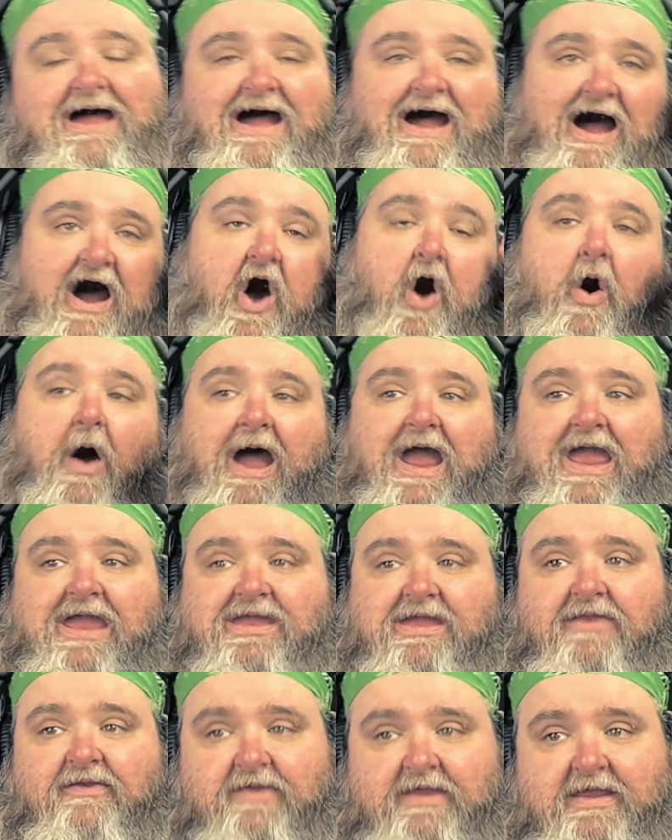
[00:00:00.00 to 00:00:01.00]
All I
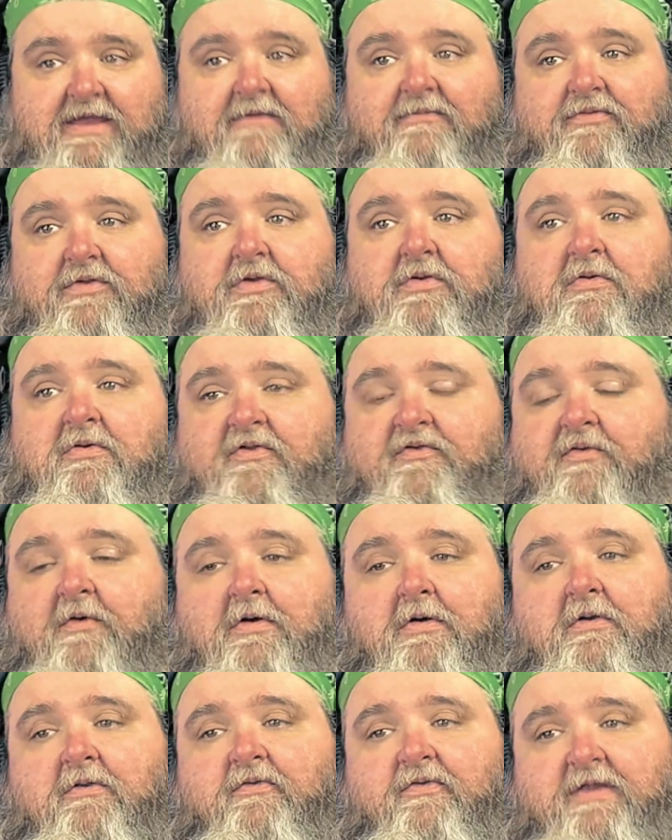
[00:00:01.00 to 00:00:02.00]
can give you as
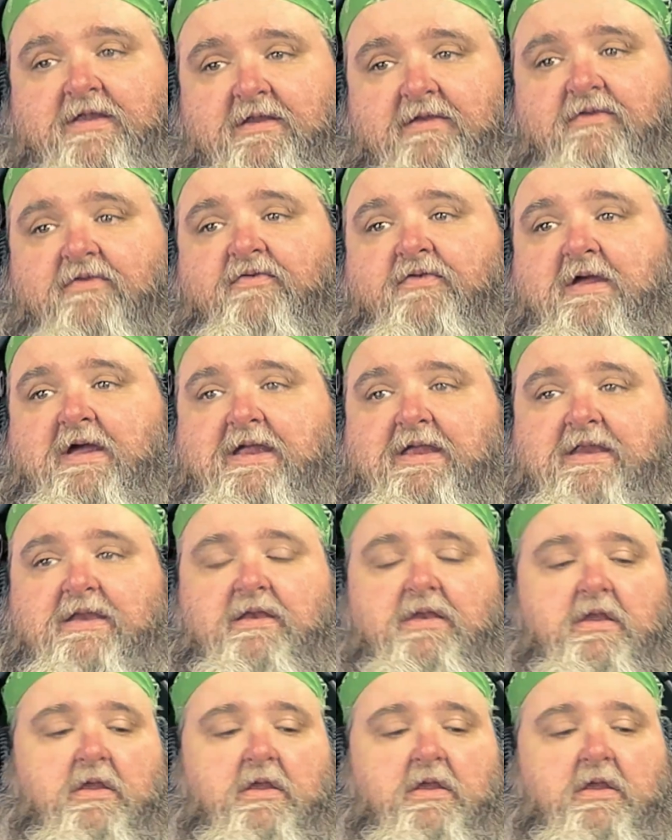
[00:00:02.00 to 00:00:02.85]
far as insight